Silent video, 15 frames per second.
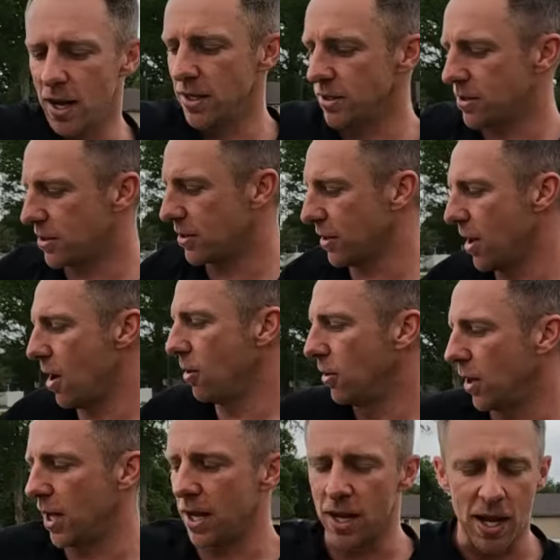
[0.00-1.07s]

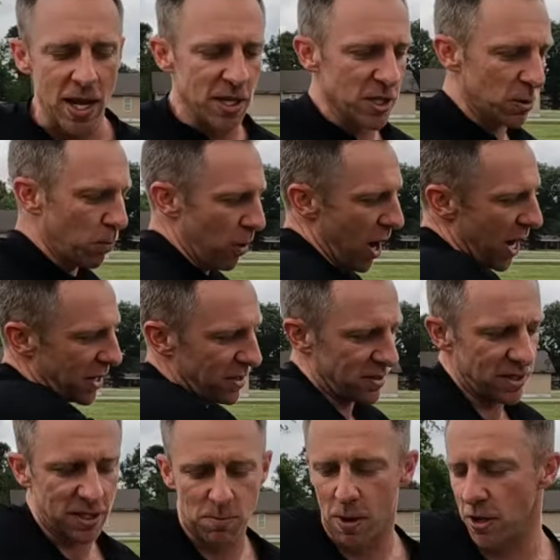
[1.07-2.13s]
slowly and just practice
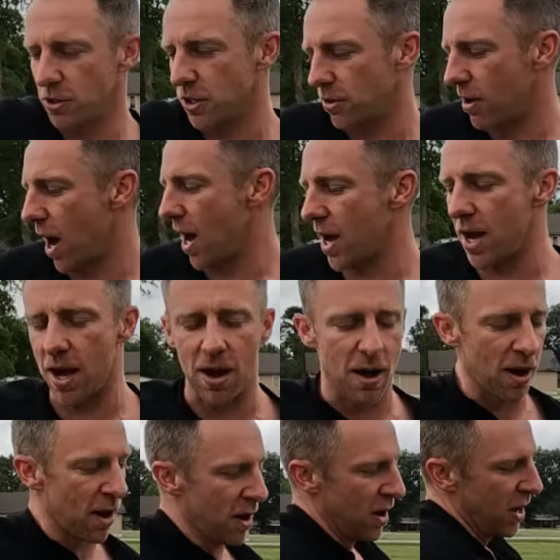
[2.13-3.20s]
this motion right
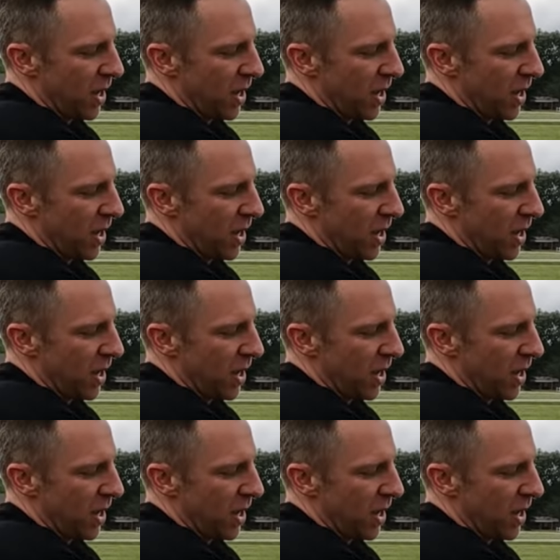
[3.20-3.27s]
here,